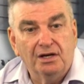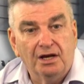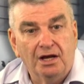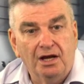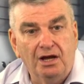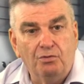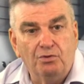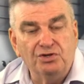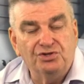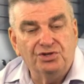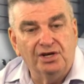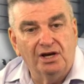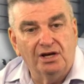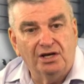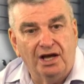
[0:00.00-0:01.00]
Here we
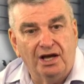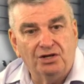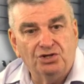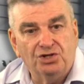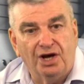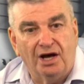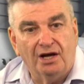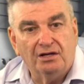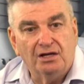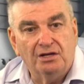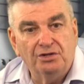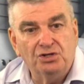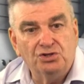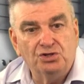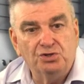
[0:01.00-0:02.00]
see a Gantt chart,
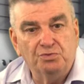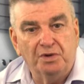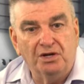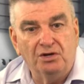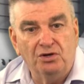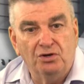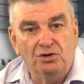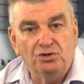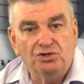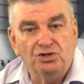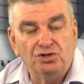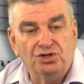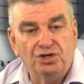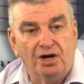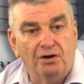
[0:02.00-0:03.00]
and this is being used to
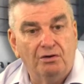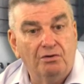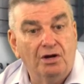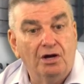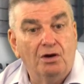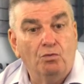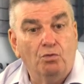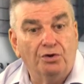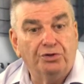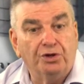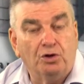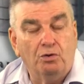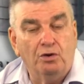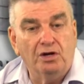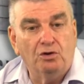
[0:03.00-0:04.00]
show what the
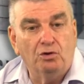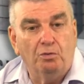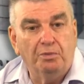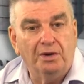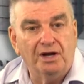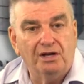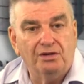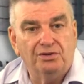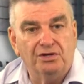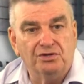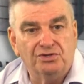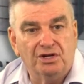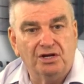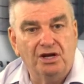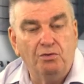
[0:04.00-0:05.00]
critical path
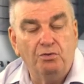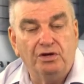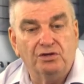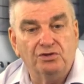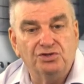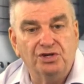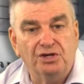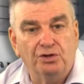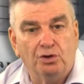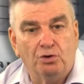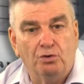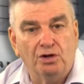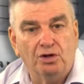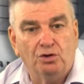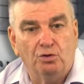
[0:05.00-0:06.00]
is, and here we can see the
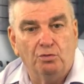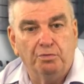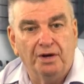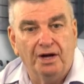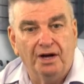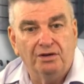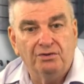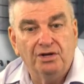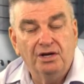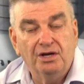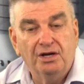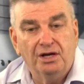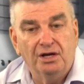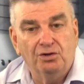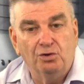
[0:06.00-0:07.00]
critical path
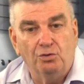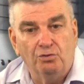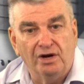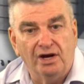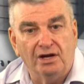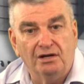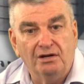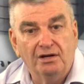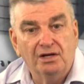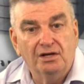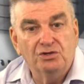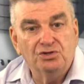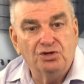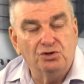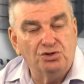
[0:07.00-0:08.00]
in the red.
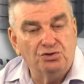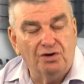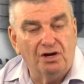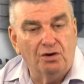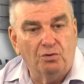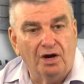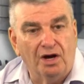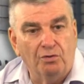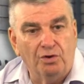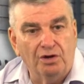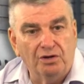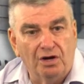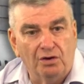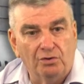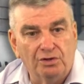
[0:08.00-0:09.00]
So straight away we
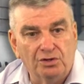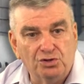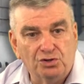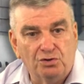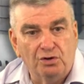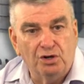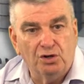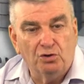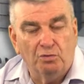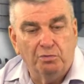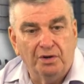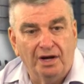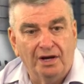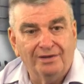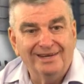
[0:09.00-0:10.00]
know on this critical
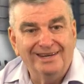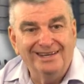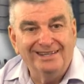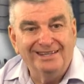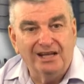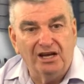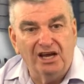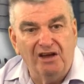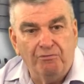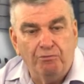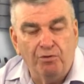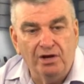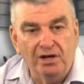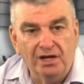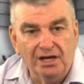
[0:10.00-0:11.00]
path that if
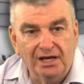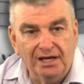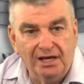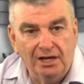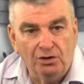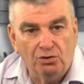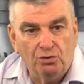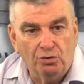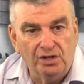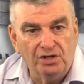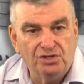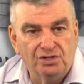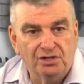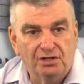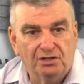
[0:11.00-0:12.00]
we
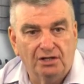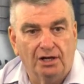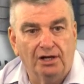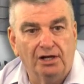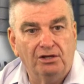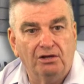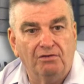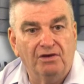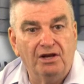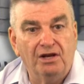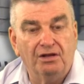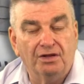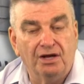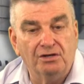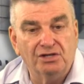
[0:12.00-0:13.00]
increase the length of any
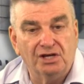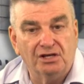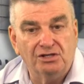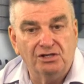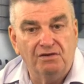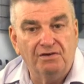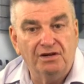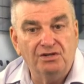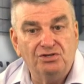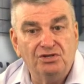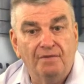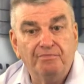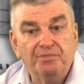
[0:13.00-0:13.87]
of those activities,